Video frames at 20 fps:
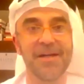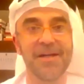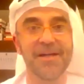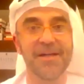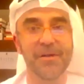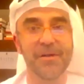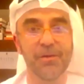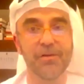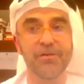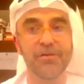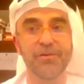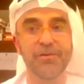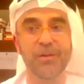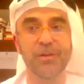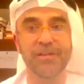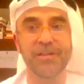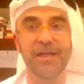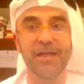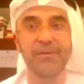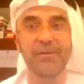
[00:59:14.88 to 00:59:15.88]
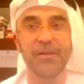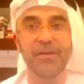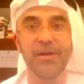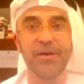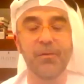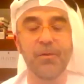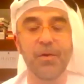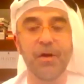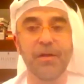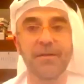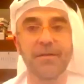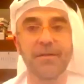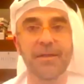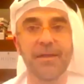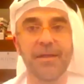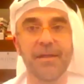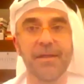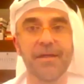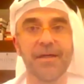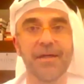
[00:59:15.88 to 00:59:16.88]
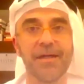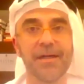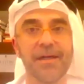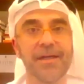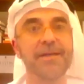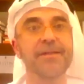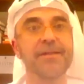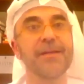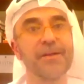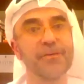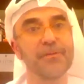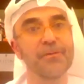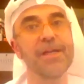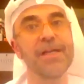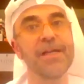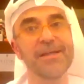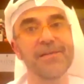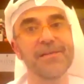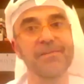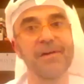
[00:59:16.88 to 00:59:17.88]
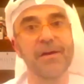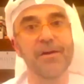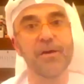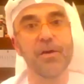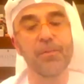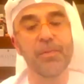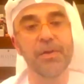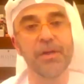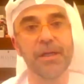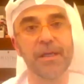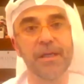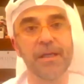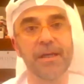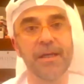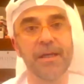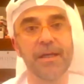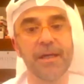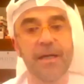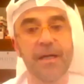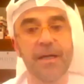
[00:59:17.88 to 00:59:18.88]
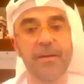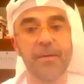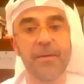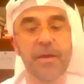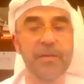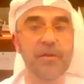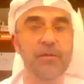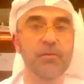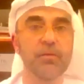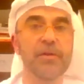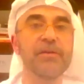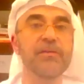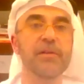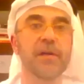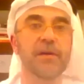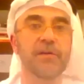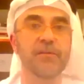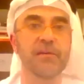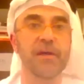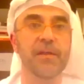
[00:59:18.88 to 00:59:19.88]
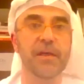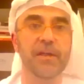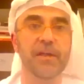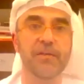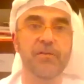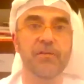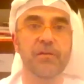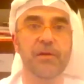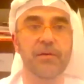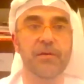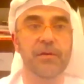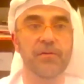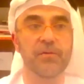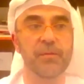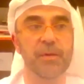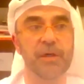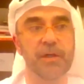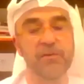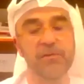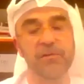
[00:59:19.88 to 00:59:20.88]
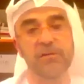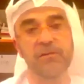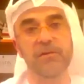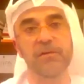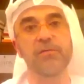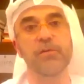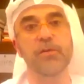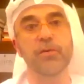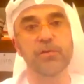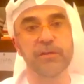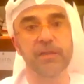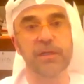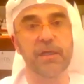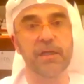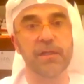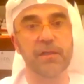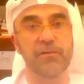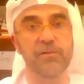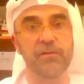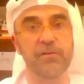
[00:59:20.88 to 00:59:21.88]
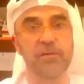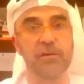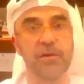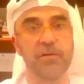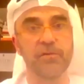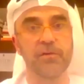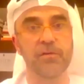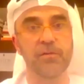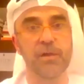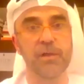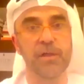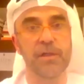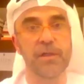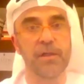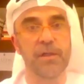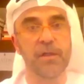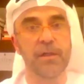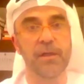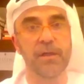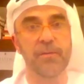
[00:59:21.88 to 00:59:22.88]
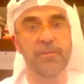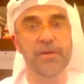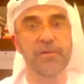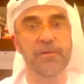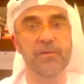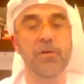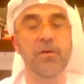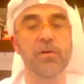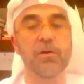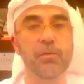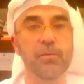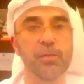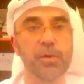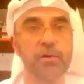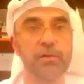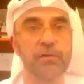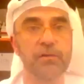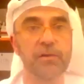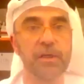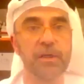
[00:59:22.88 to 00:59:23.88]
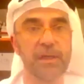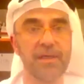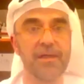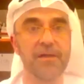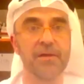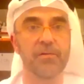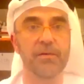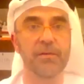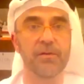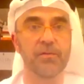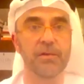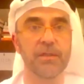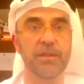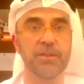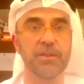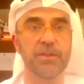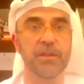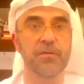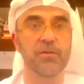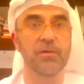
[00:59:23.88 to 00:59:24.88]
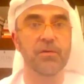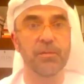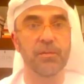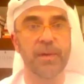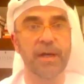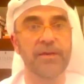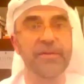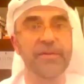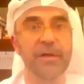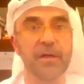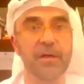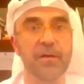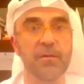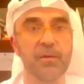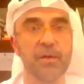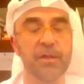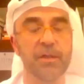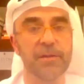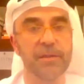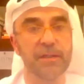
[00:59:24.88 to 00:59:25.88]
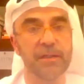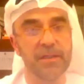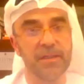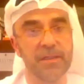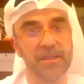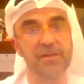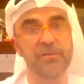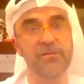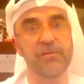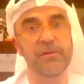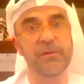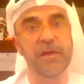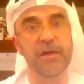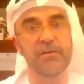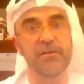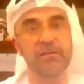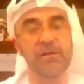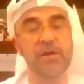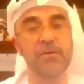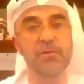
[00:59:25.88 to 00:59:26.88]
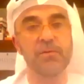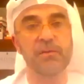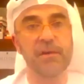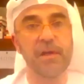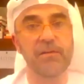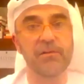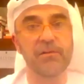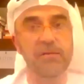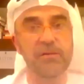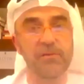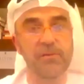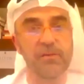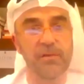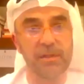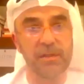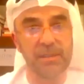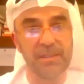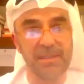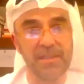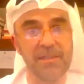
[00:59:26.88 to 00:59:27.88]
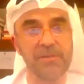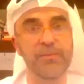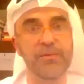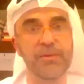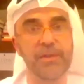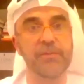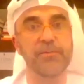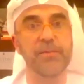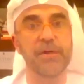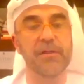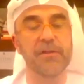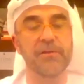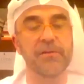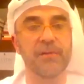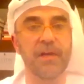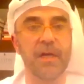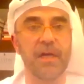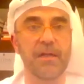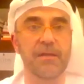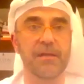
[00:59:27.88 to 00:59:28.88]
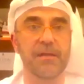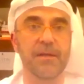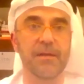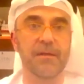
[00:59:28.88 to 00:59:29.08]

in order to attain what they want, it really is eye-opening. And the reason I say that is because it's difficult to get historical books here in the region or about the Arab world that gives you that same sense of deep understanding.